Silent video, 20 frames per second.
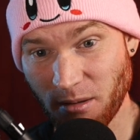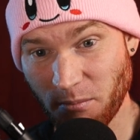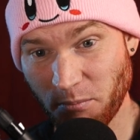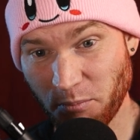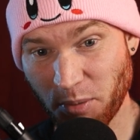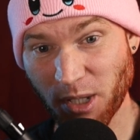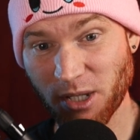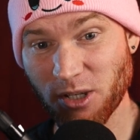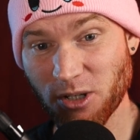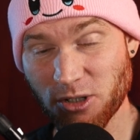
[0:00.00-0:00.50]

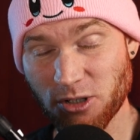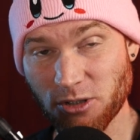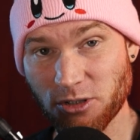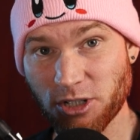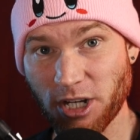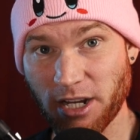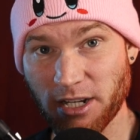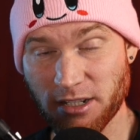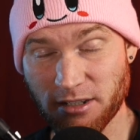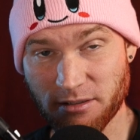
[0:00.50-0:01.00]
because you
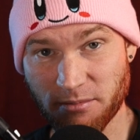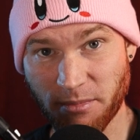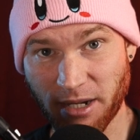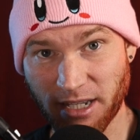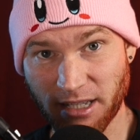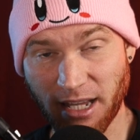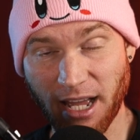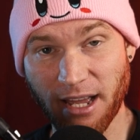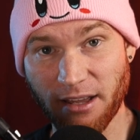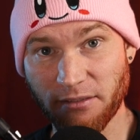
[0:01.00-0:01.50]
changed my
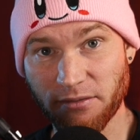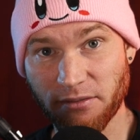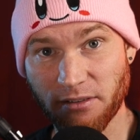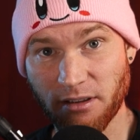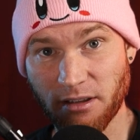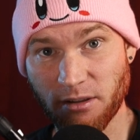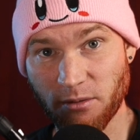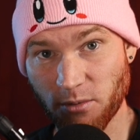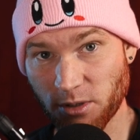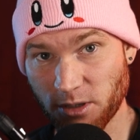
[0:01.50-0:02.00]
life
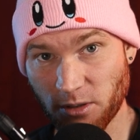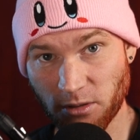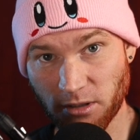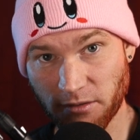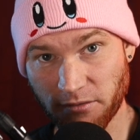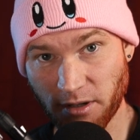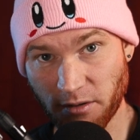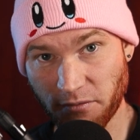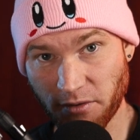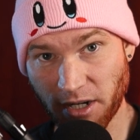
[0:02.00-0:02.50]
with all
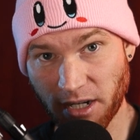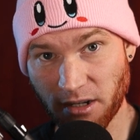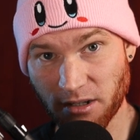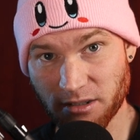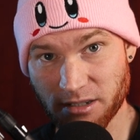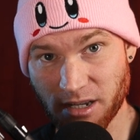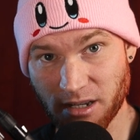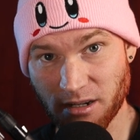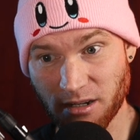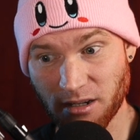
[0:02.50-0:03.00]
of your free
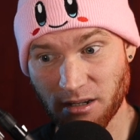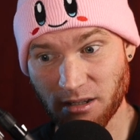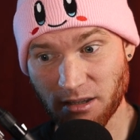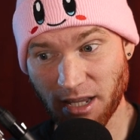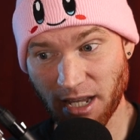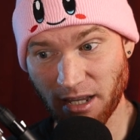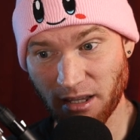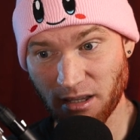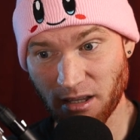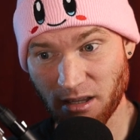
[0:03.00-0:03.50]
content.
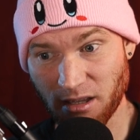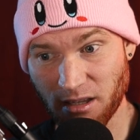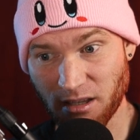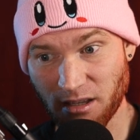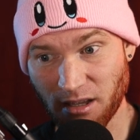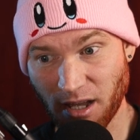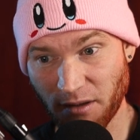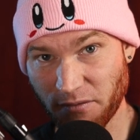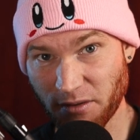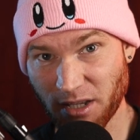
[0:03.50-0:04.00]
Like,
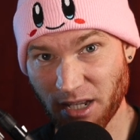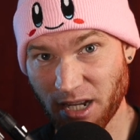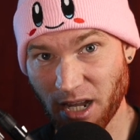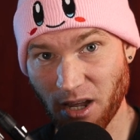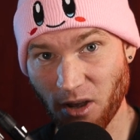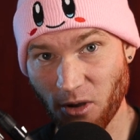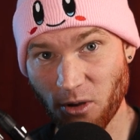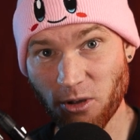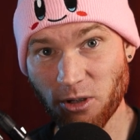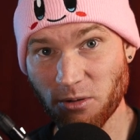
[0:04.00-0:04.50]
I feel like I
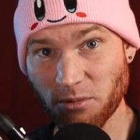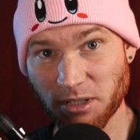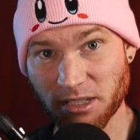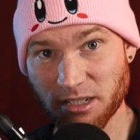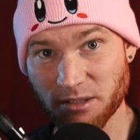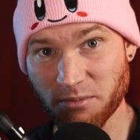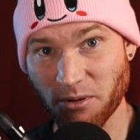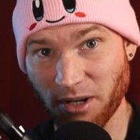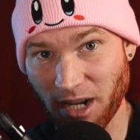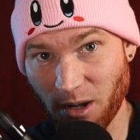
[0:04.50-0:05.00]
owe you at
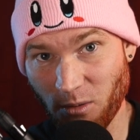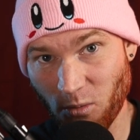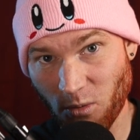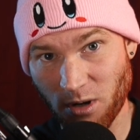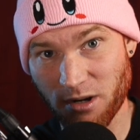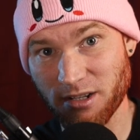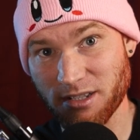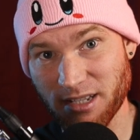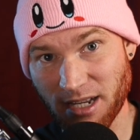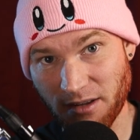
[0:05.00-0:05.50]
this point. I
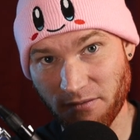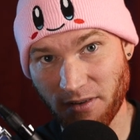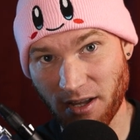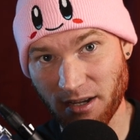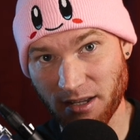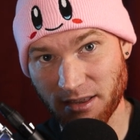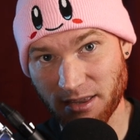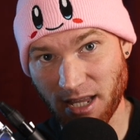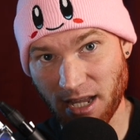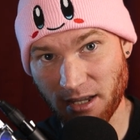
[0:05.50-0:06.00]
want to say
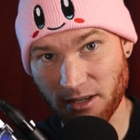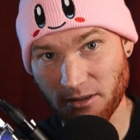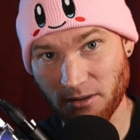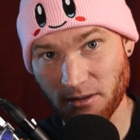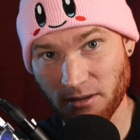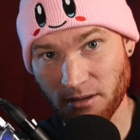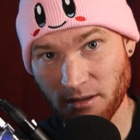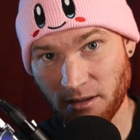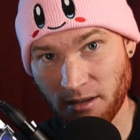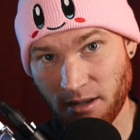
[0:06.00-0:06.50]
fucking thank you.
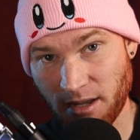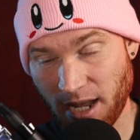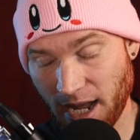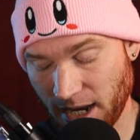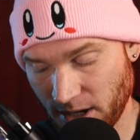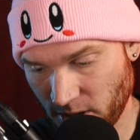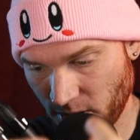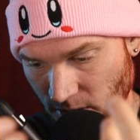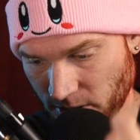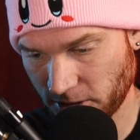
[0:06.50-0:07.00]

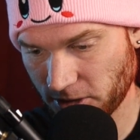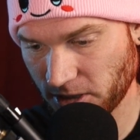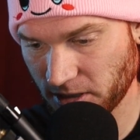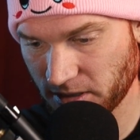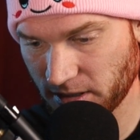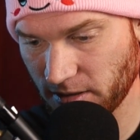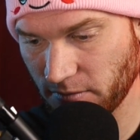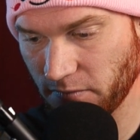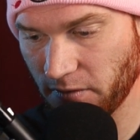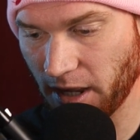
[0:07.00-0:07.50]
And not
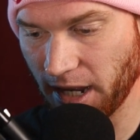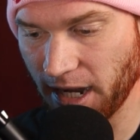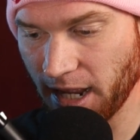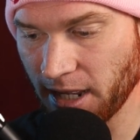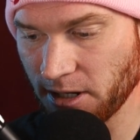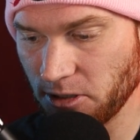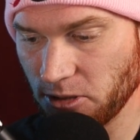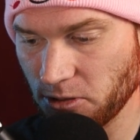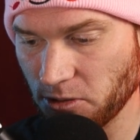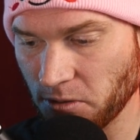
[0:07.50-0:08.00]
just a
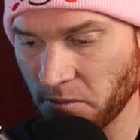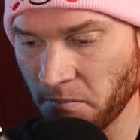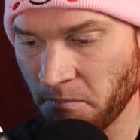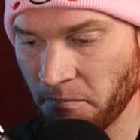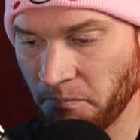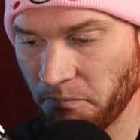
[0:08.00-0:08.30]
financial